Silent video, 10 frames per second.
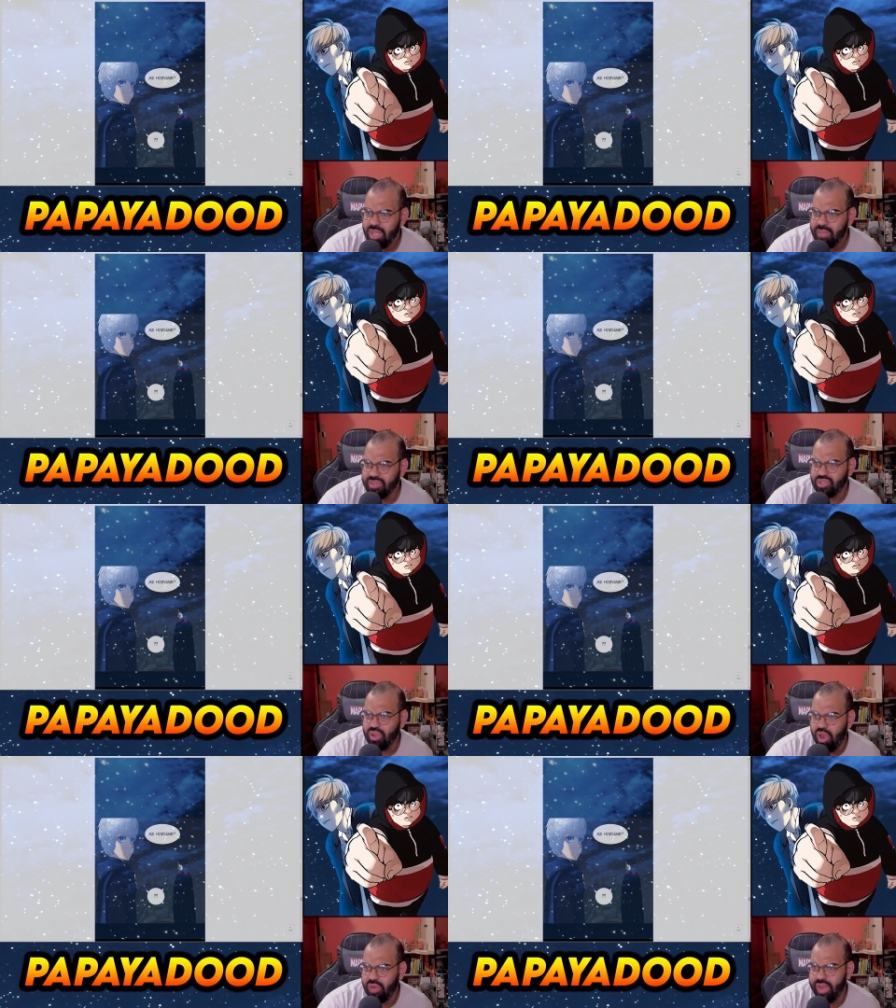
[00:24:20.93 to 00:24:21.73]
Mister
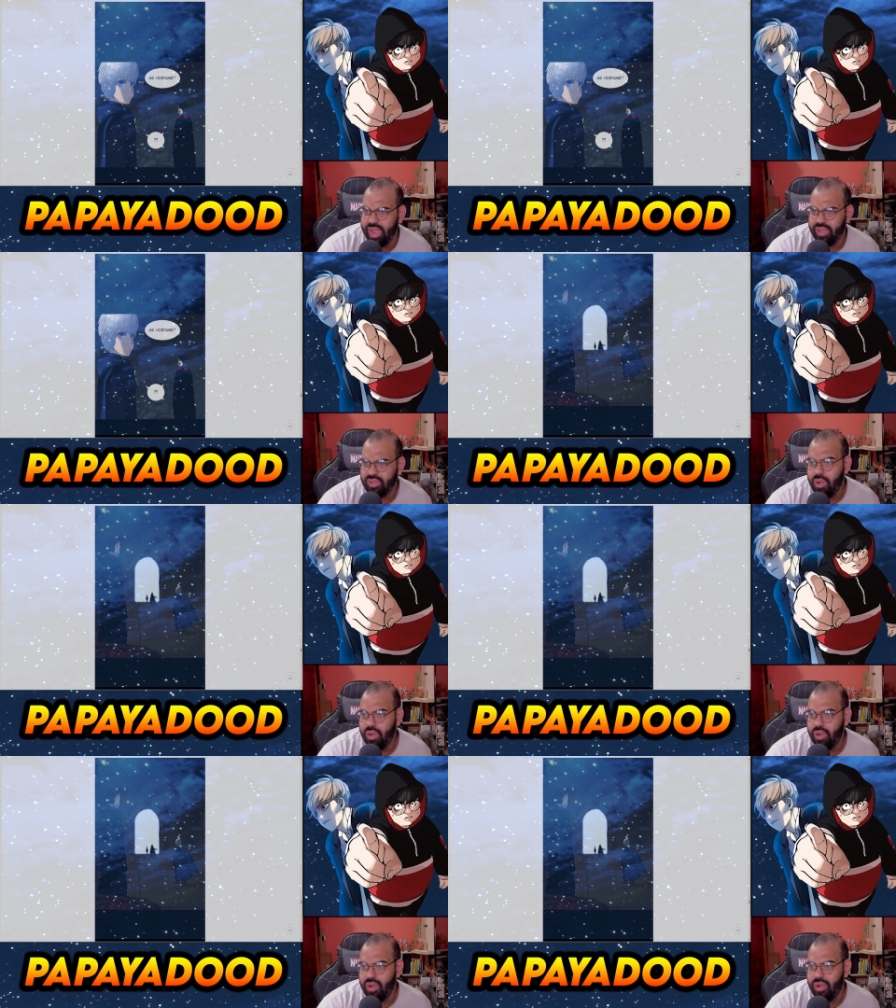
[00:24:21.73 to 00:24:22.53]
Horang.
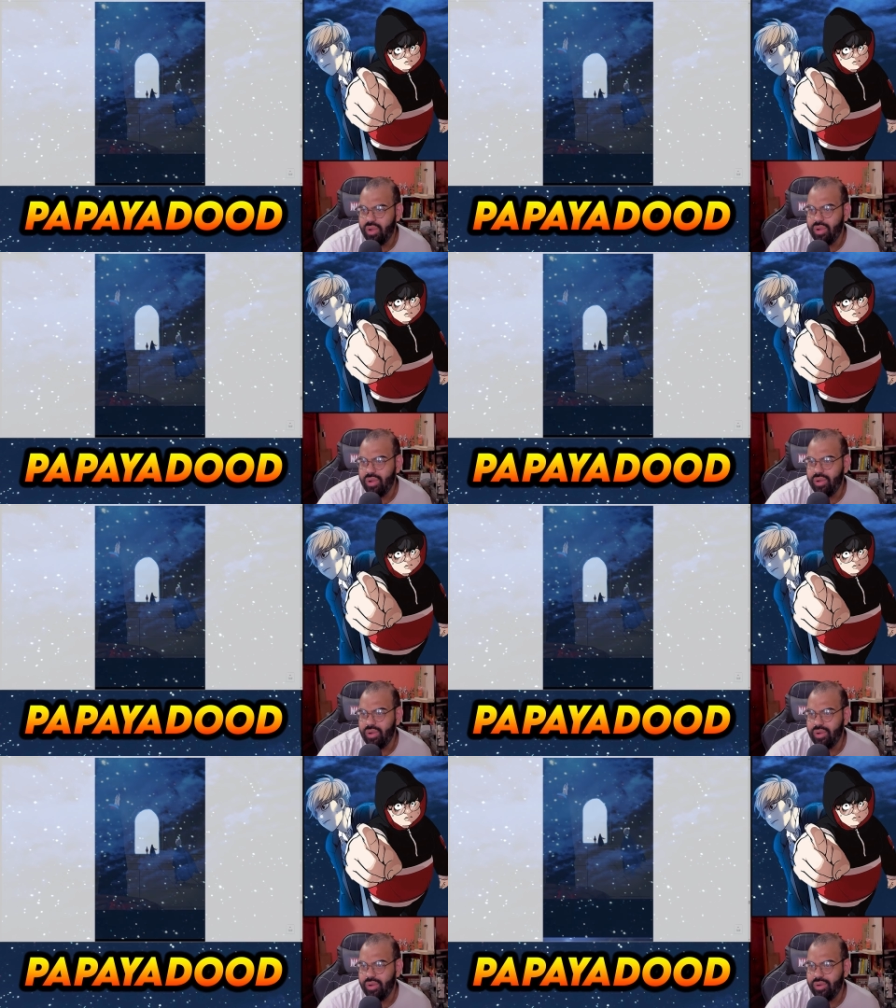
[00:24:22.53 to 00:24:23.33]

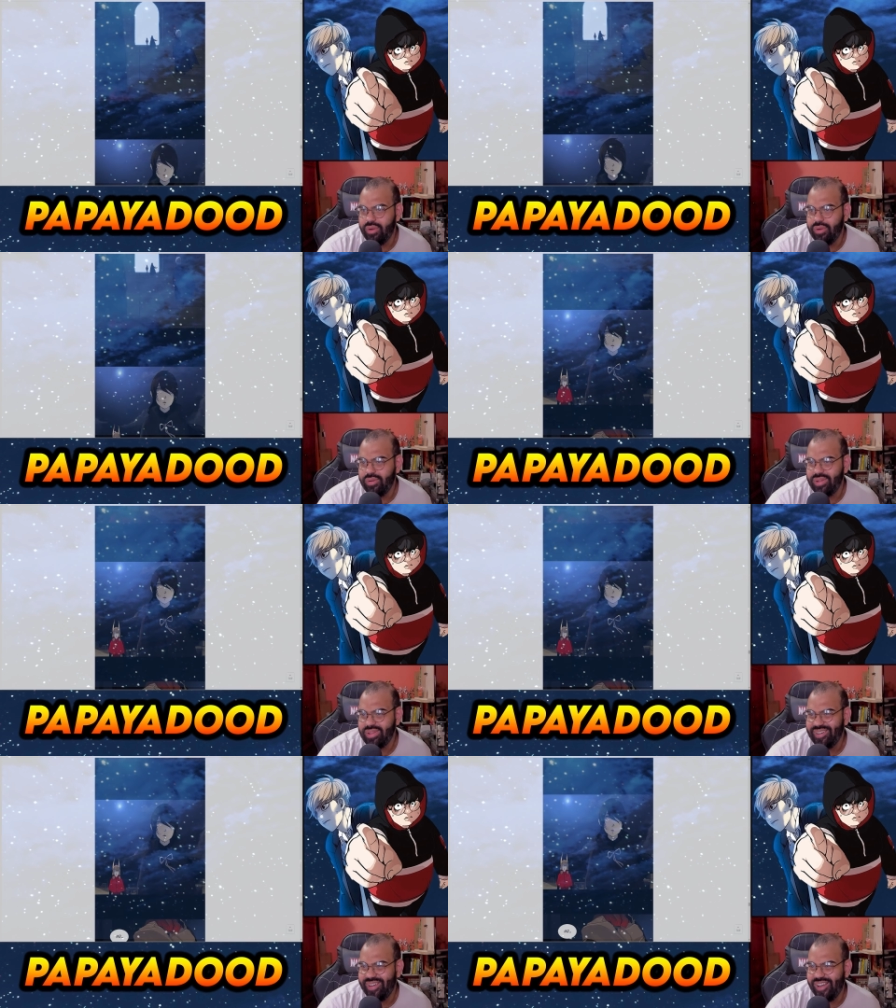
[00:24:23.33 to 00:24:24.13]
Uh-oh.